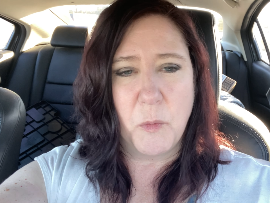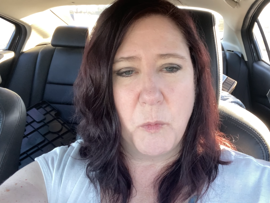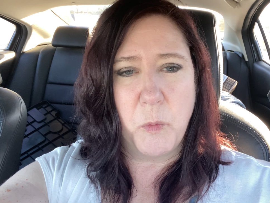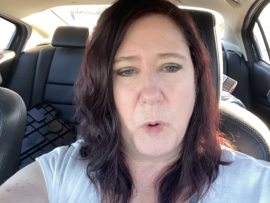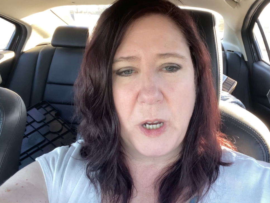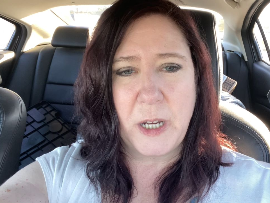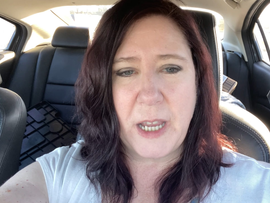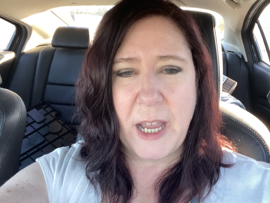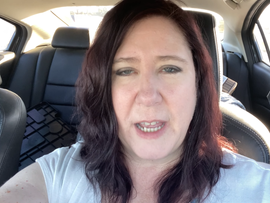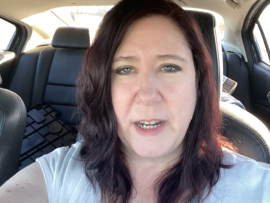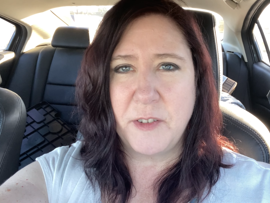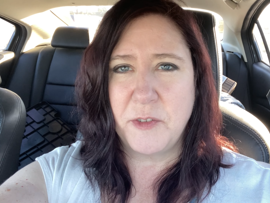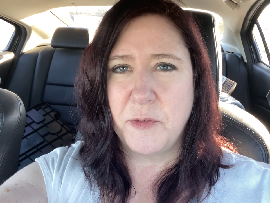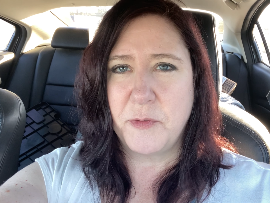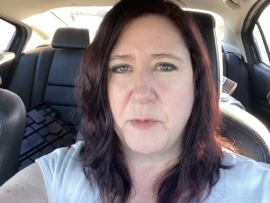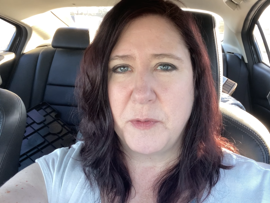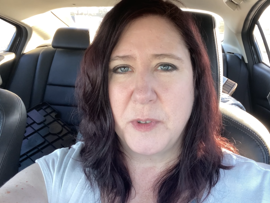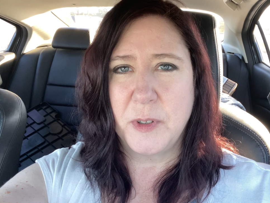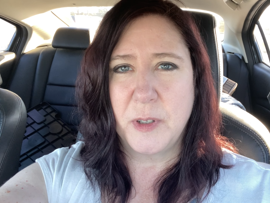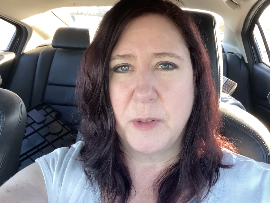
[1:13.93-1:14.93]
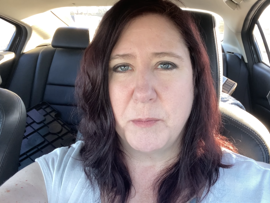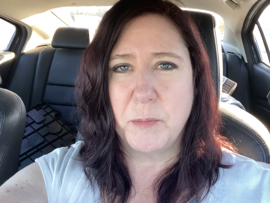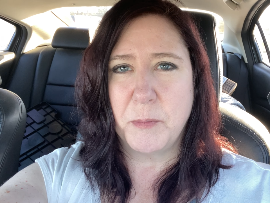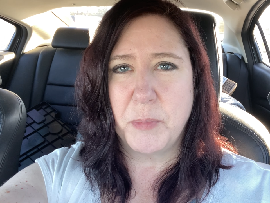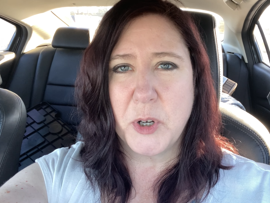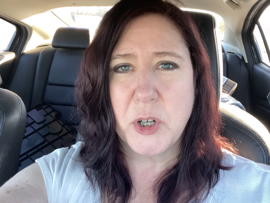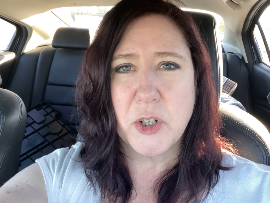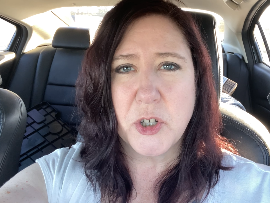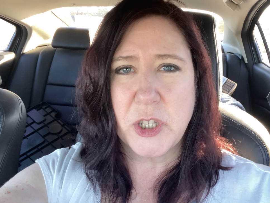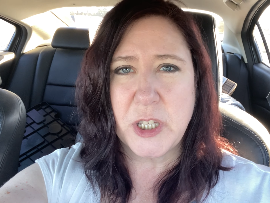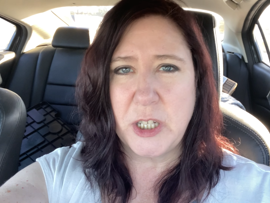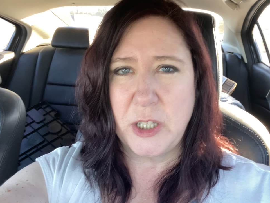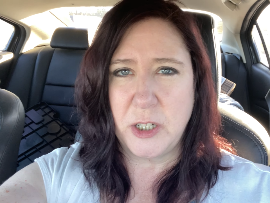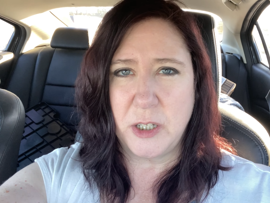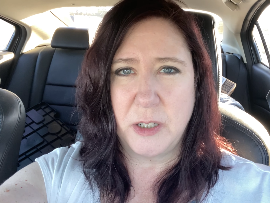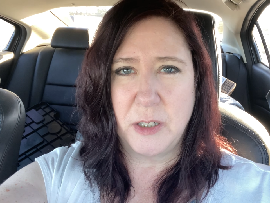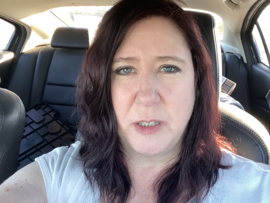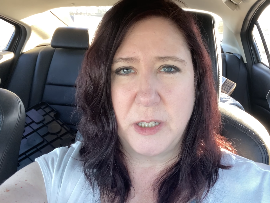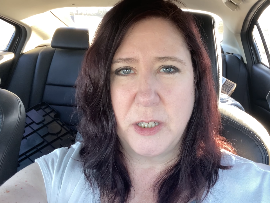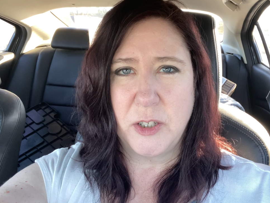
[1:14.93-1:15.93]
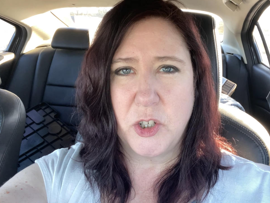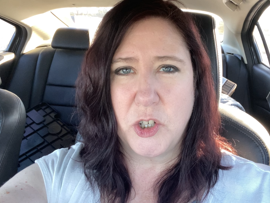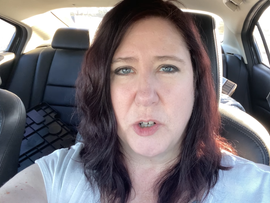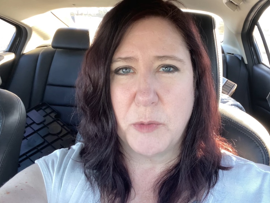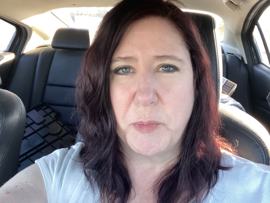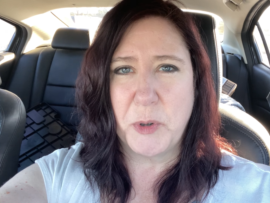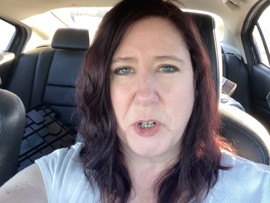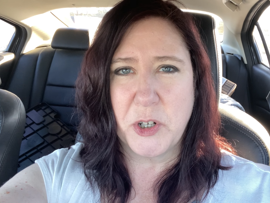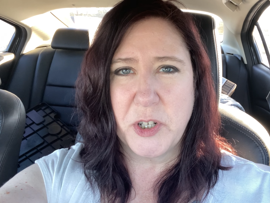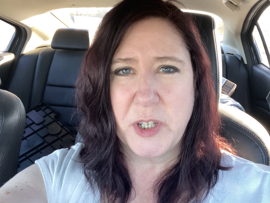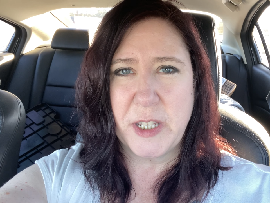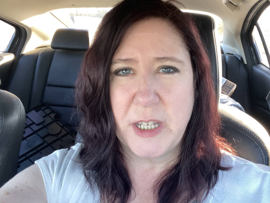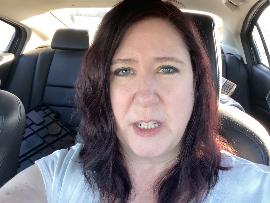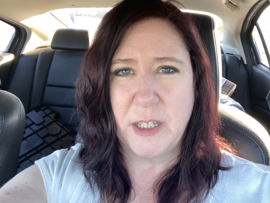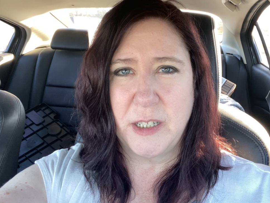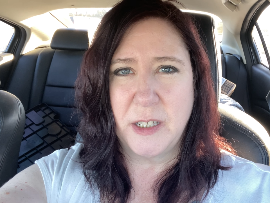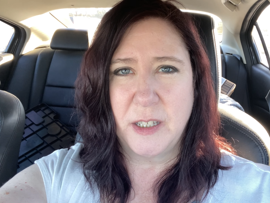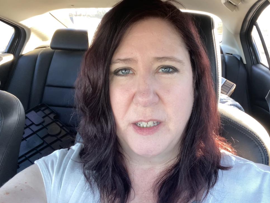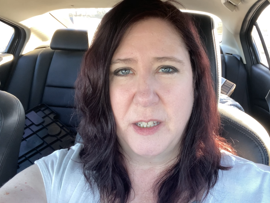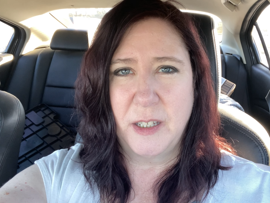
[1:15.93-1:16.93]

what kind of person is your person.